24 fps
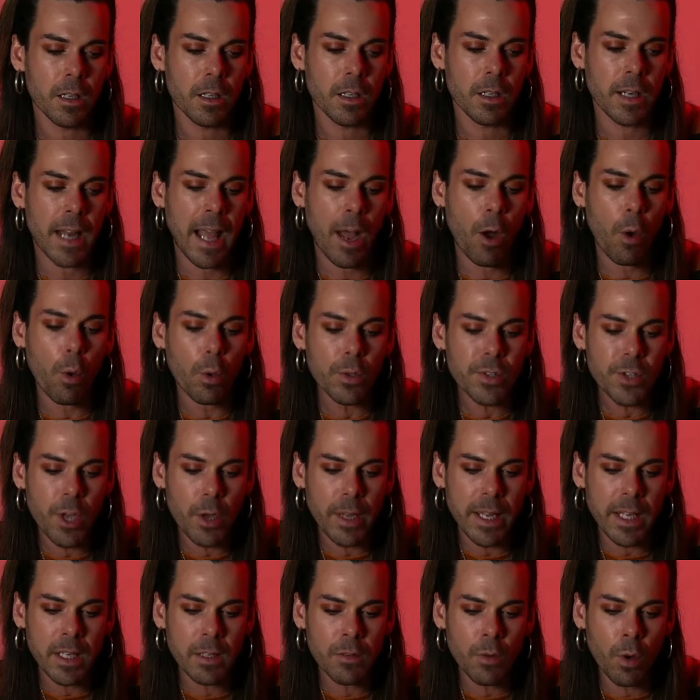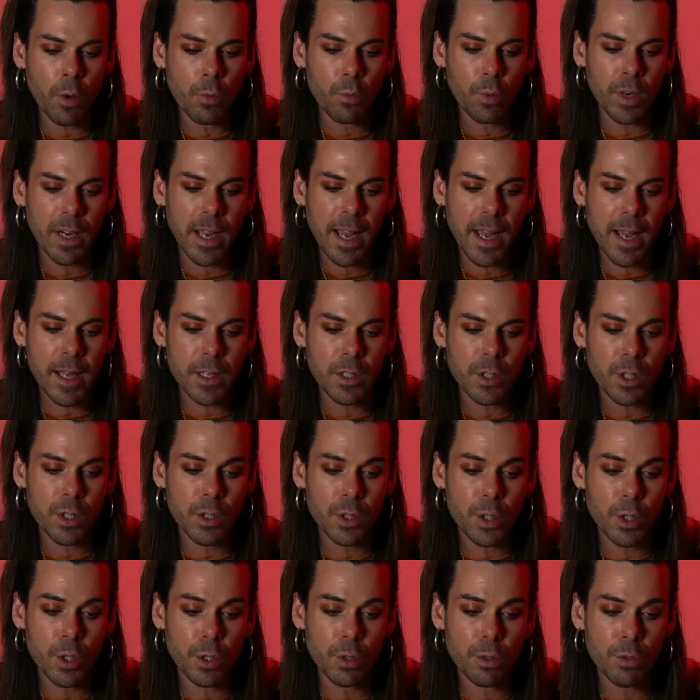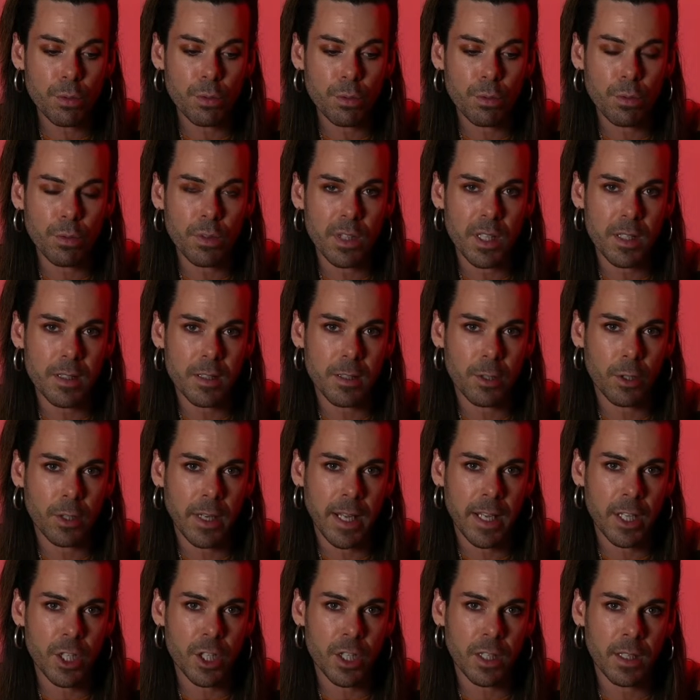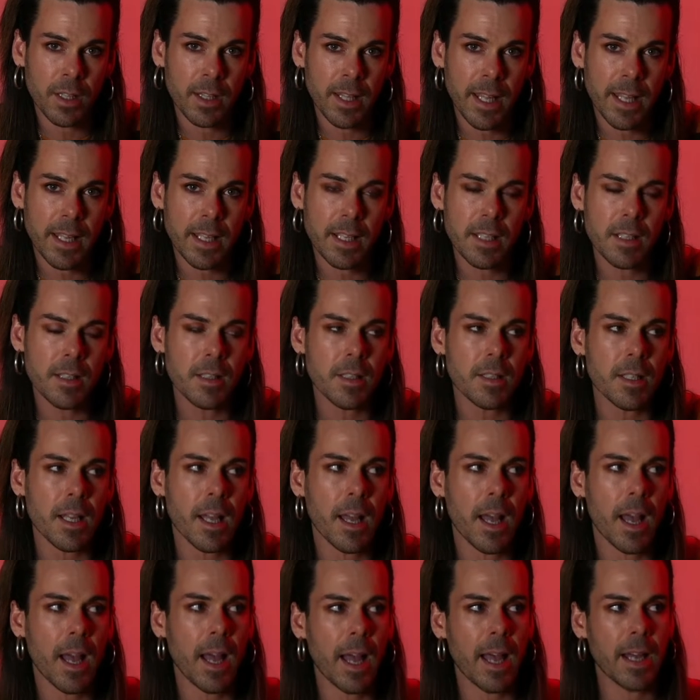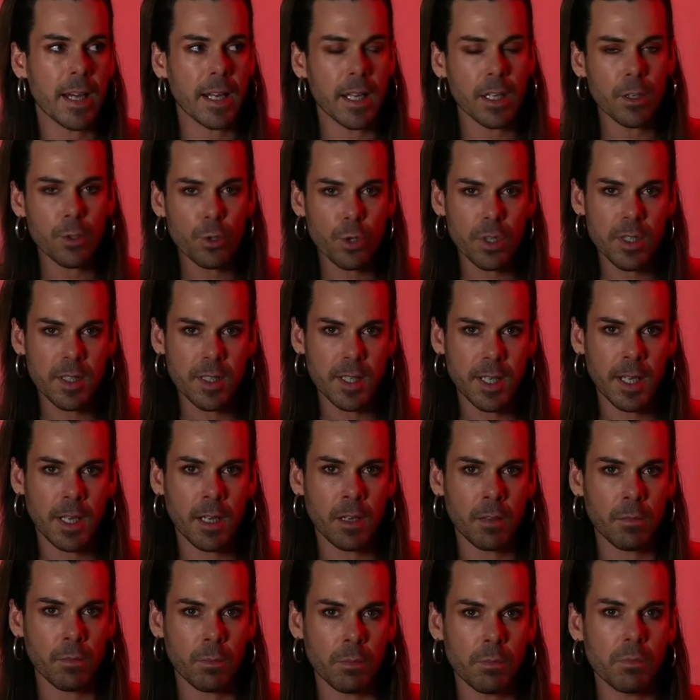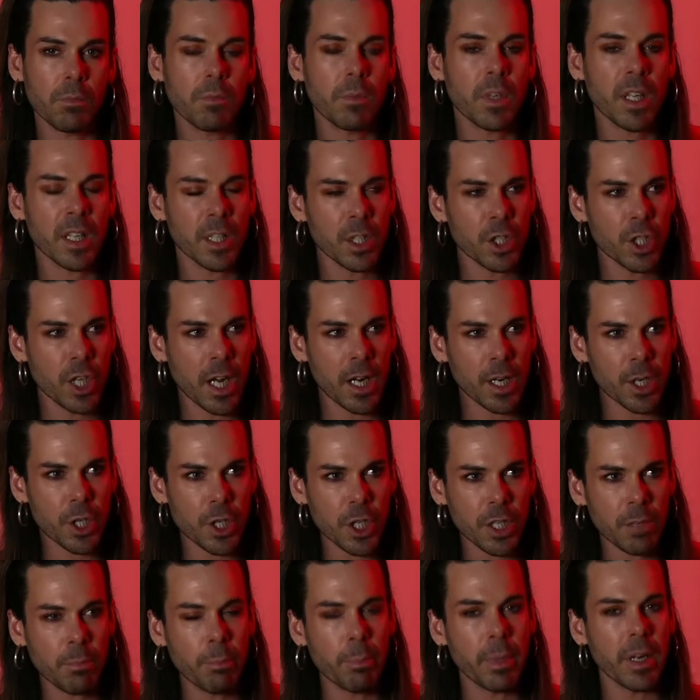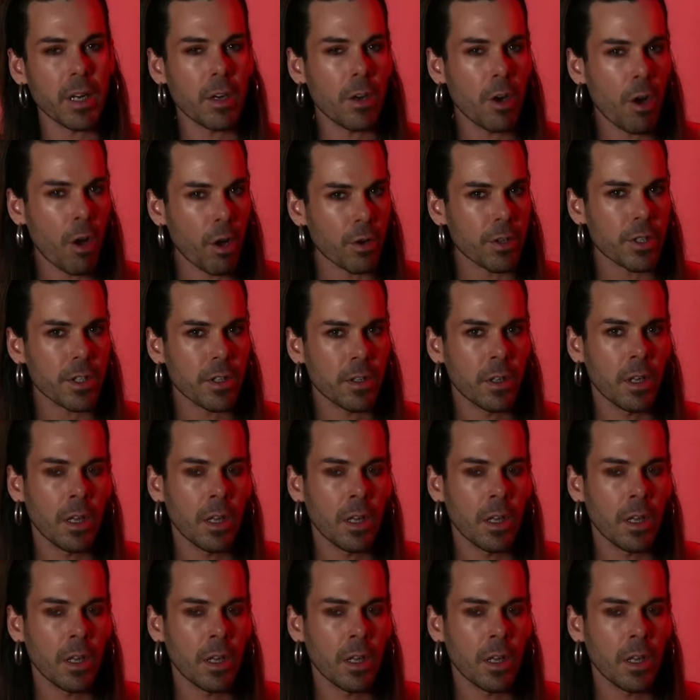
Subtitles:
Now, also in regard to this lunation, there is an interesting conjunction, but not.